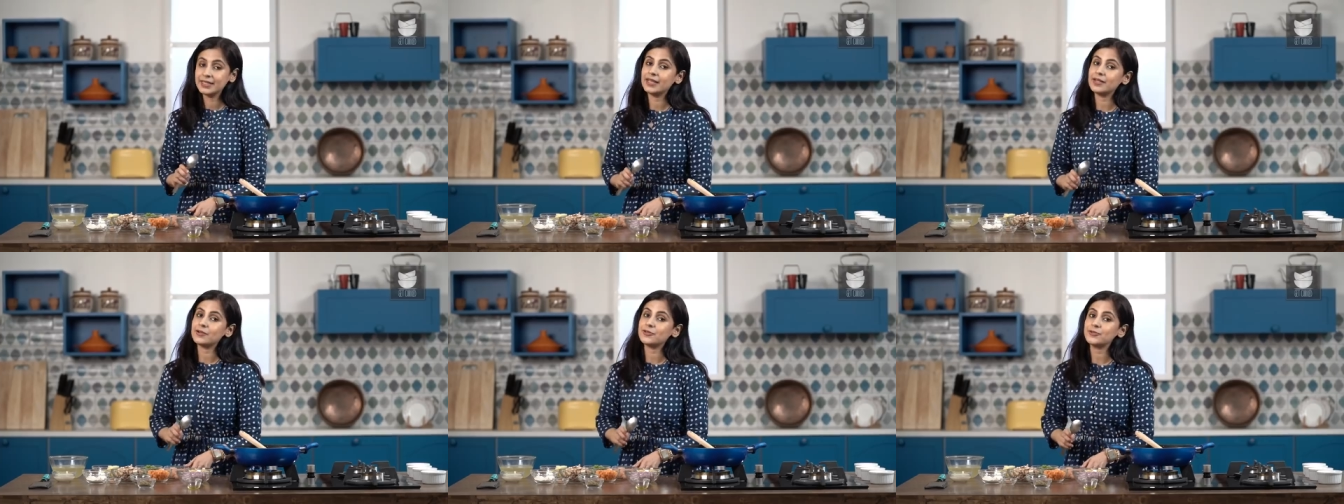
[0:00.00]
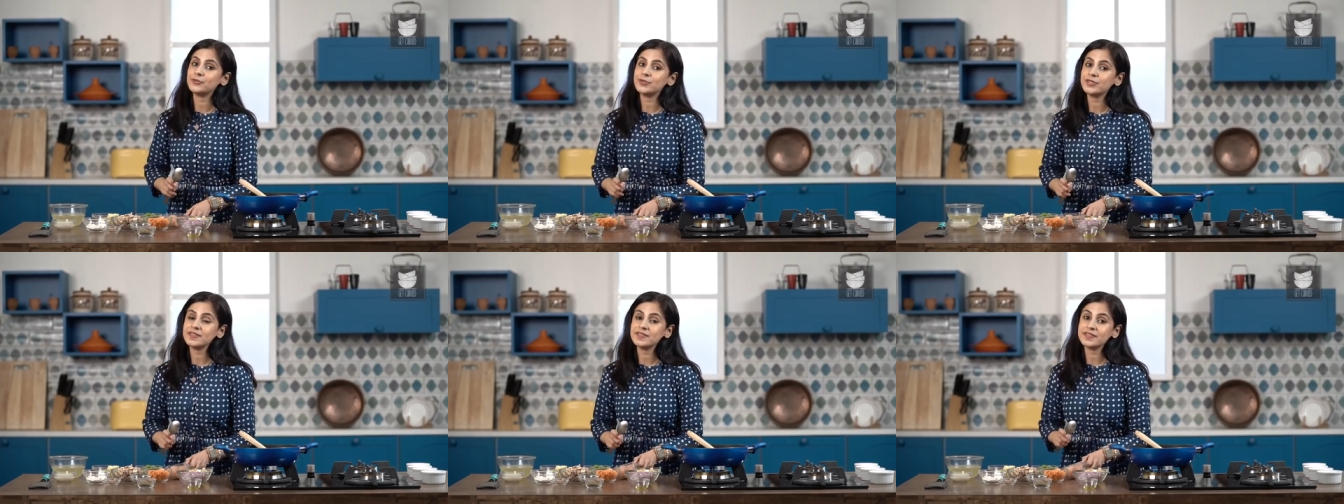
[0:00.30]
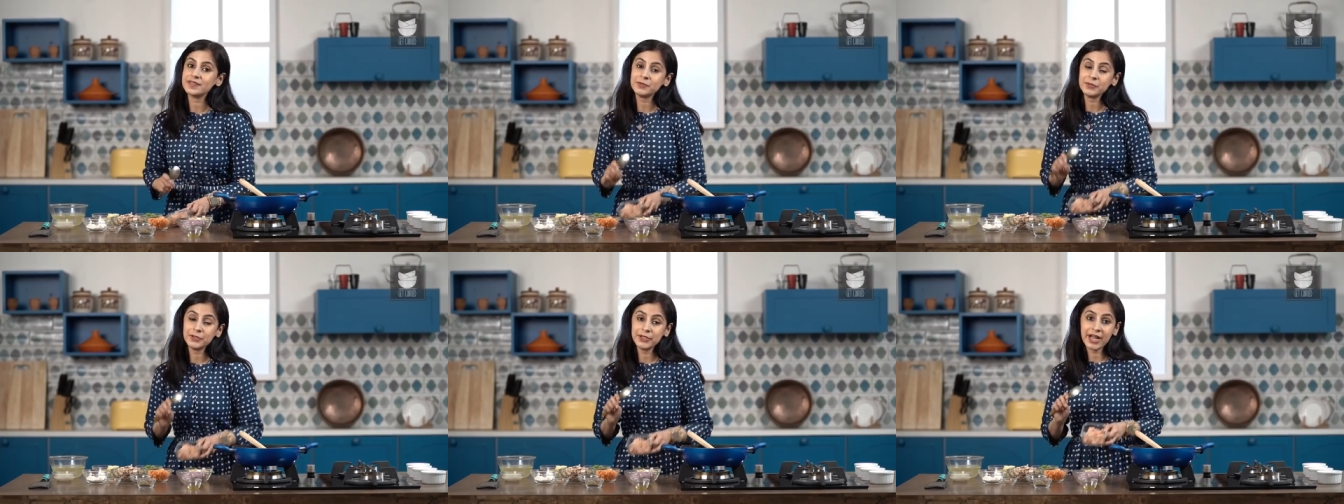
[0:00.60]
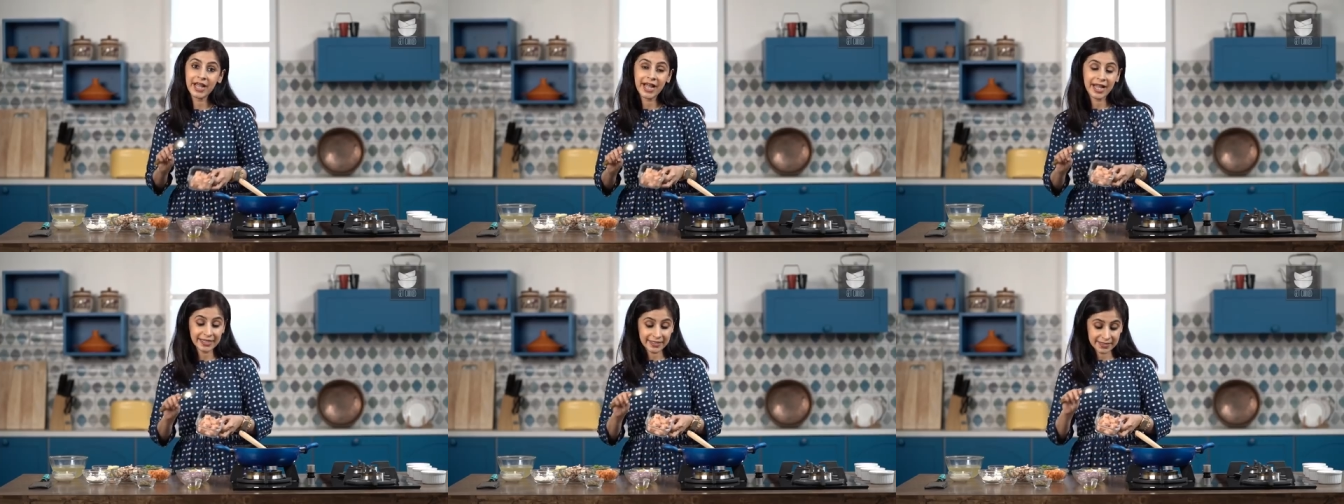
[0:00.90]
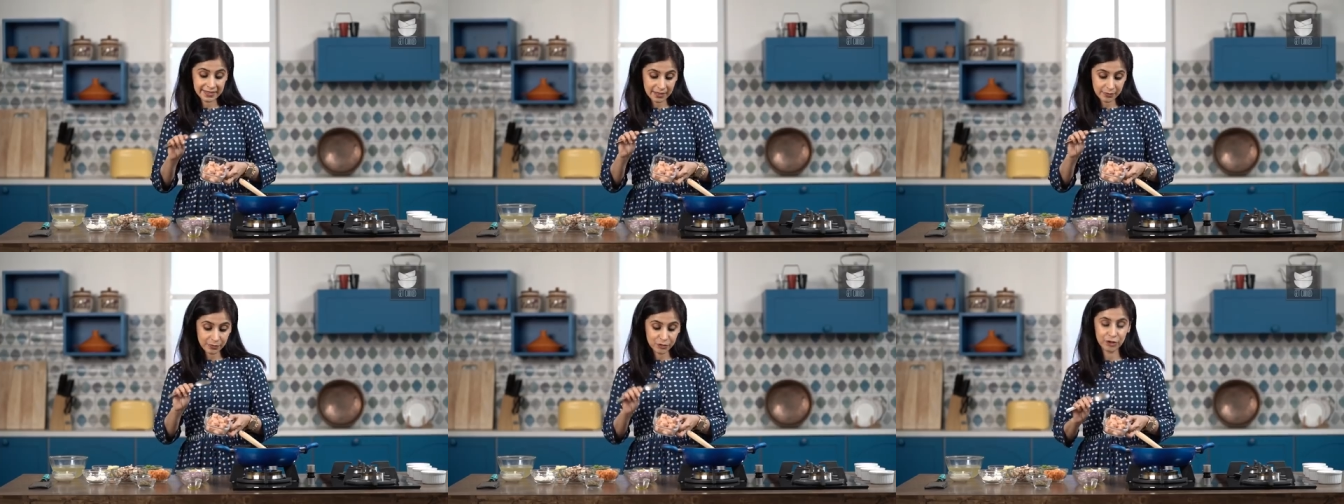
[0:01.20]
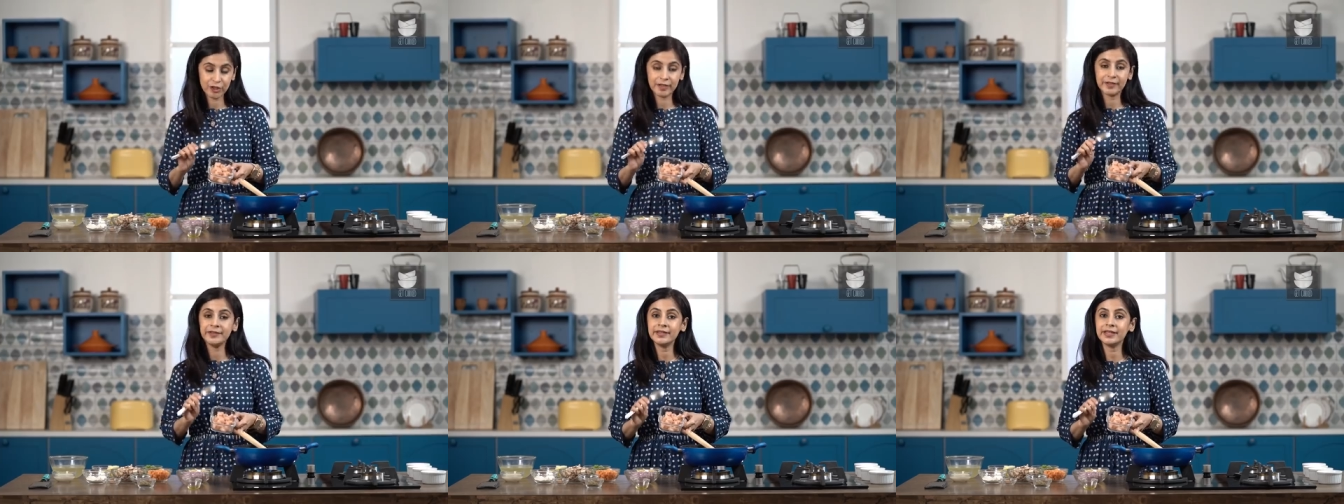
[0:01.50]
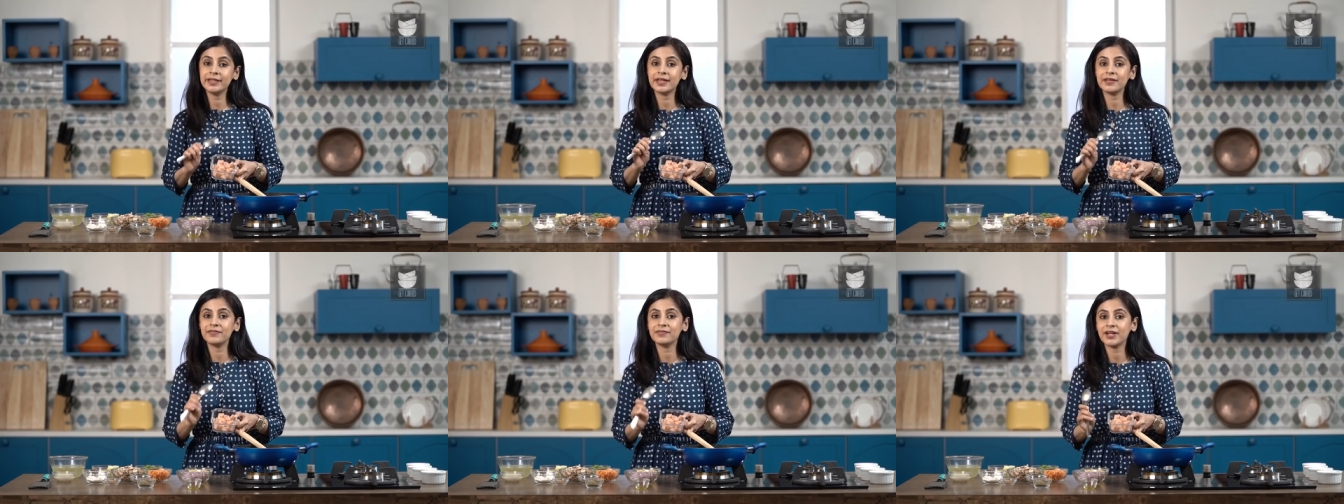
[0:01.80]
Now to this I'm going to add some chicken
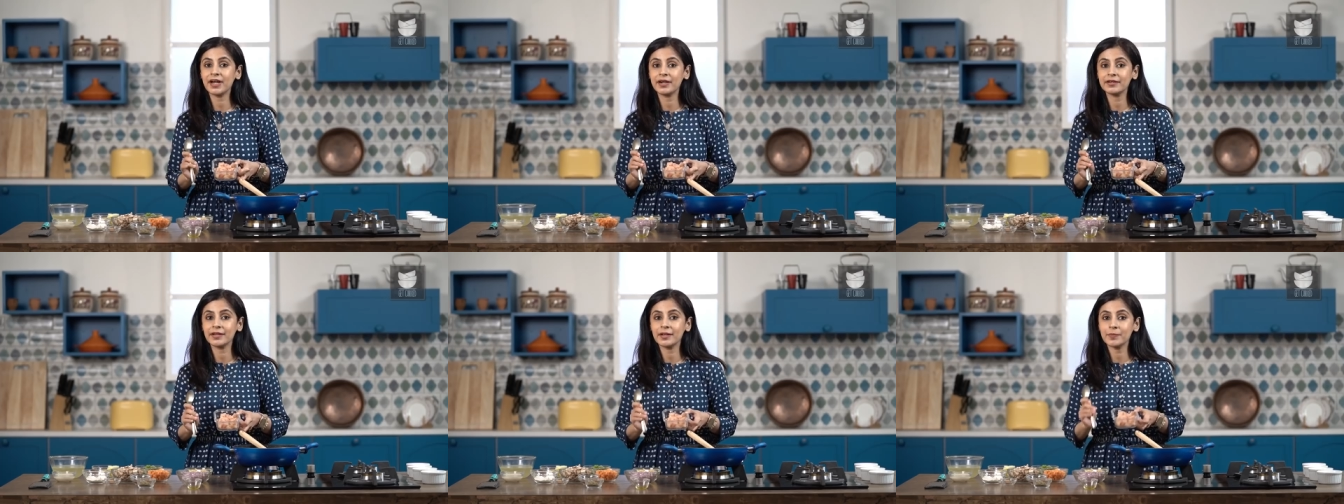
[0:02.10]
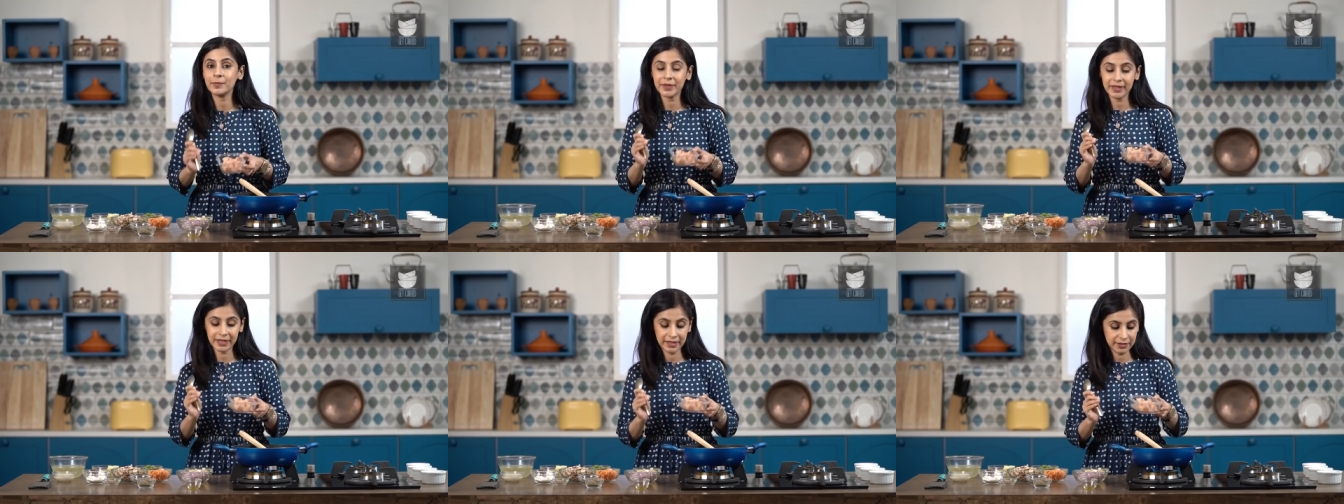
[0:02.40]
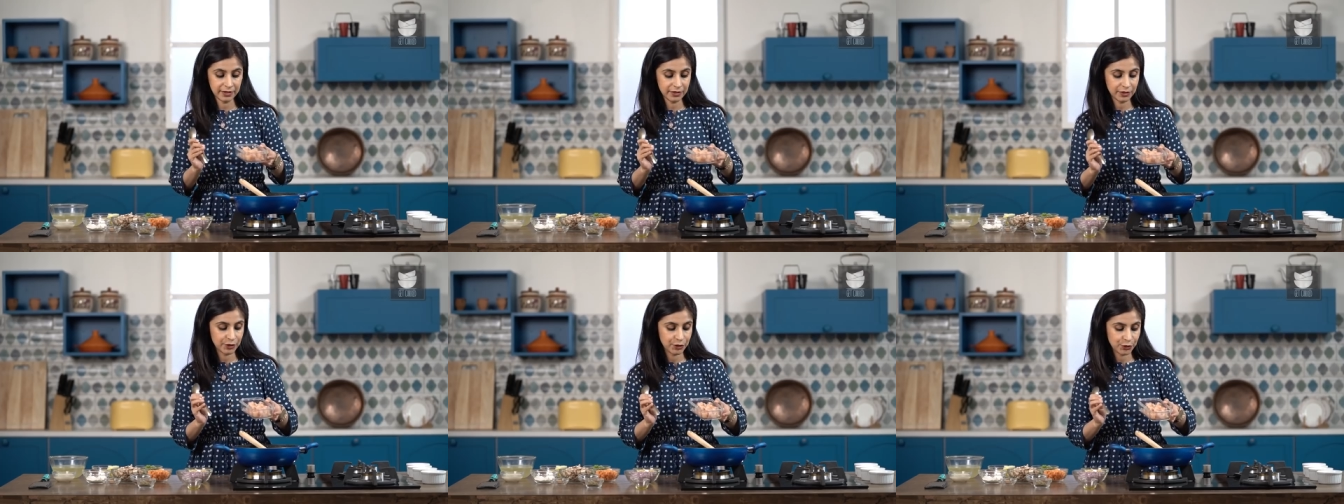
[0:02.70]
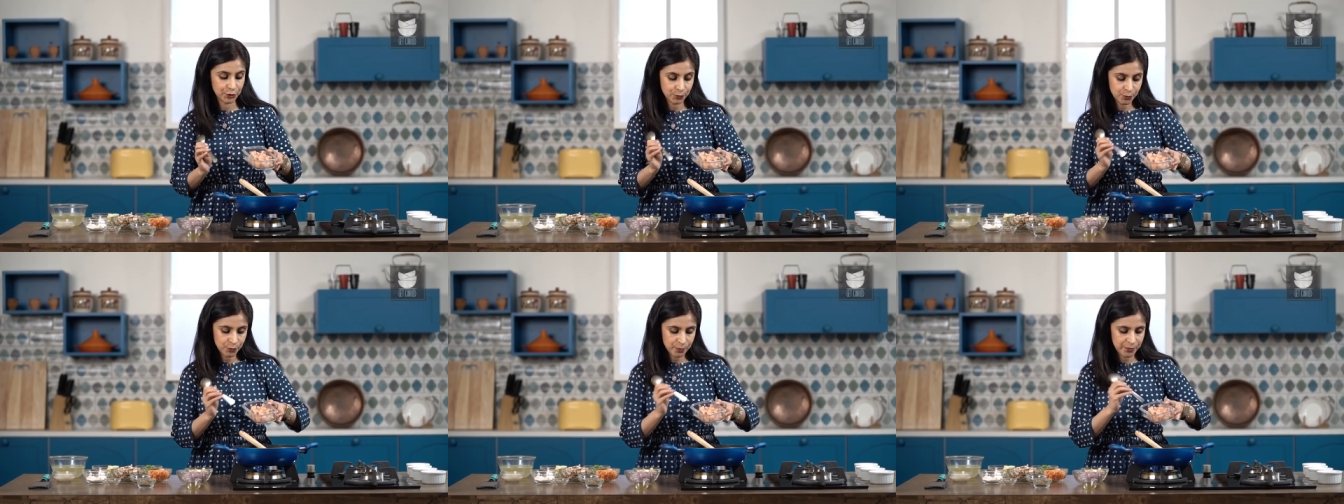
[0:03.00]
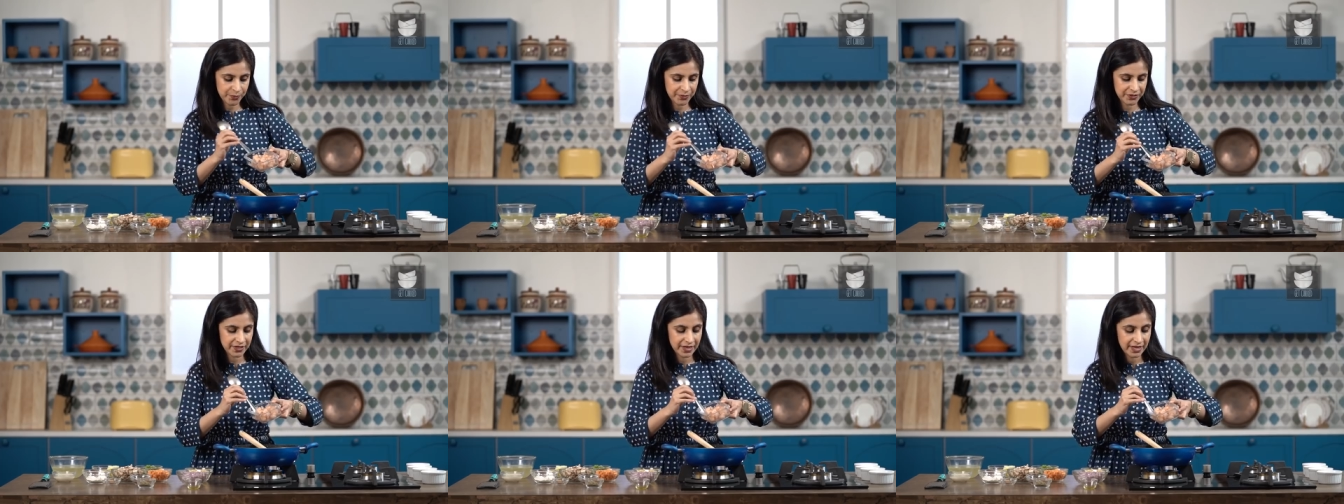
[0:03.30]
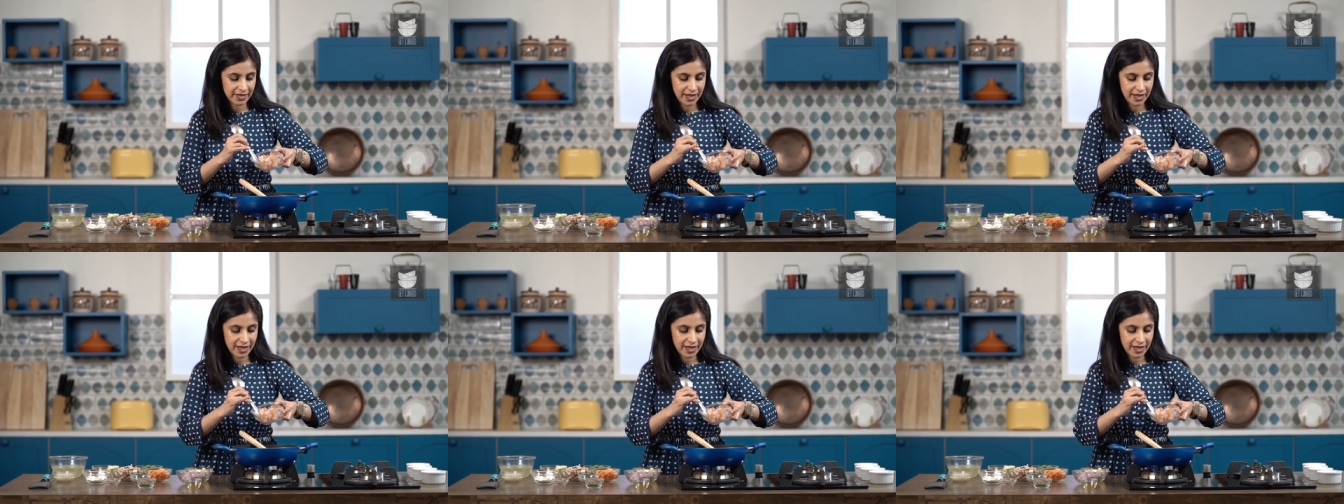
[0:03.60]
that I've cut up in cubes.